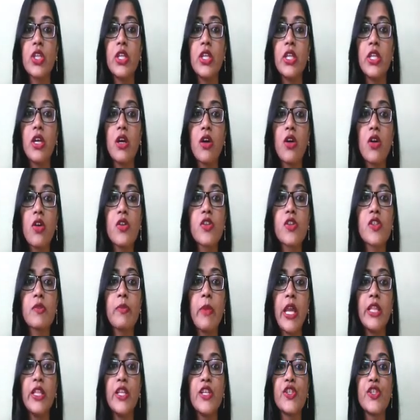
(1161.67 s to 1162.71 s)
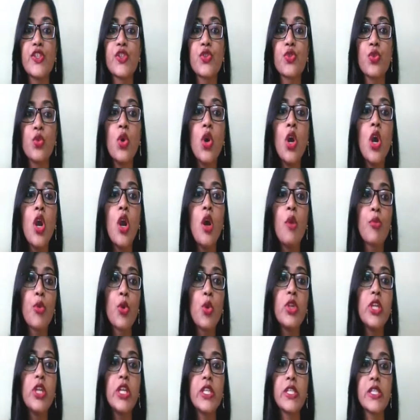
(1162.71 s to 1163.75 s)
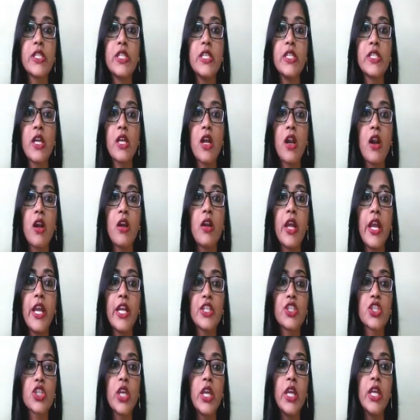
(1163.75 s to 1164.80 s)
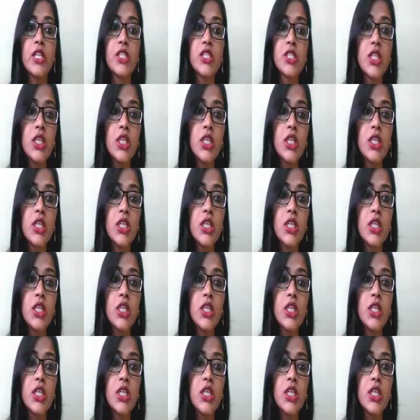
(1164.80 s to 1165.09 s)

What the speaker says: it occurs by these two proteins. These are HAT,